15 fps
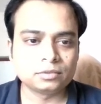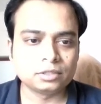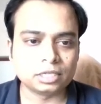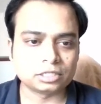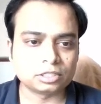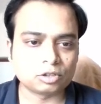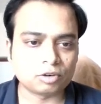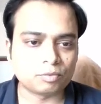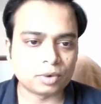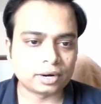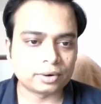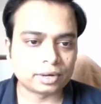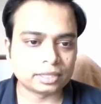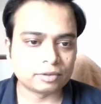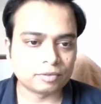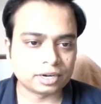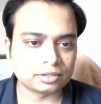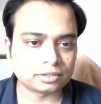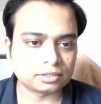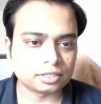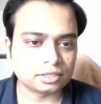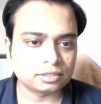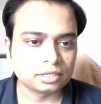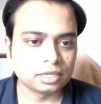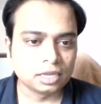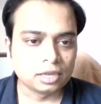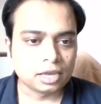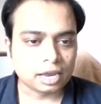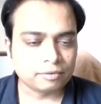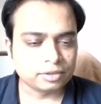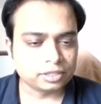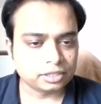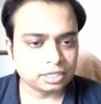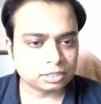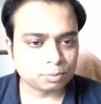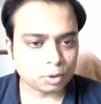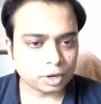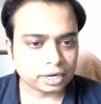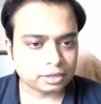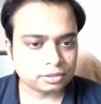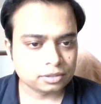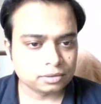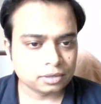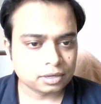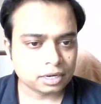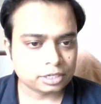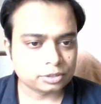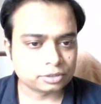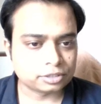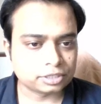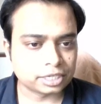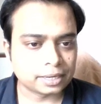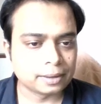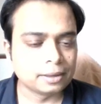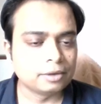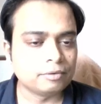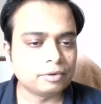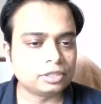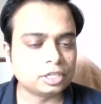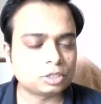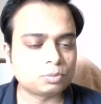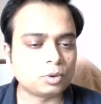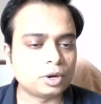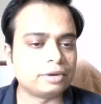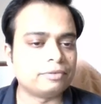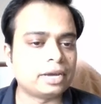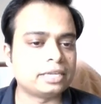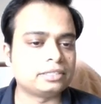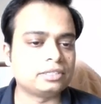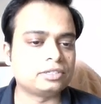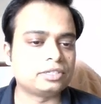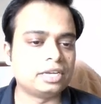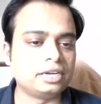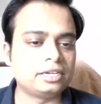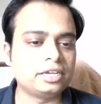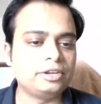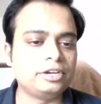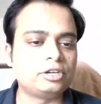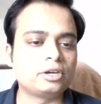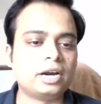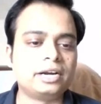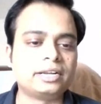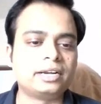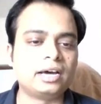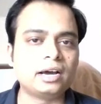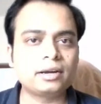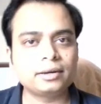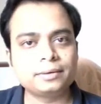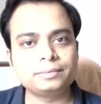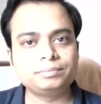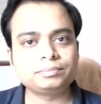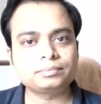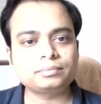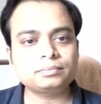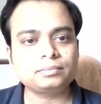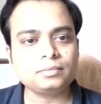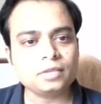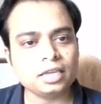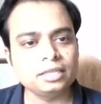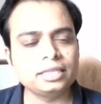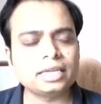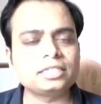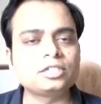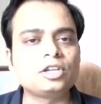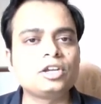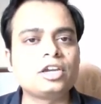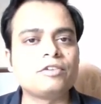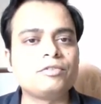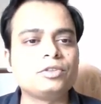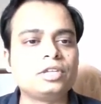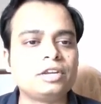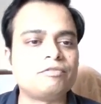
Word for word: this is not one, rather one is this, and with this point, I should say, with this point as the center, you need to cut an arc. That's going to give you the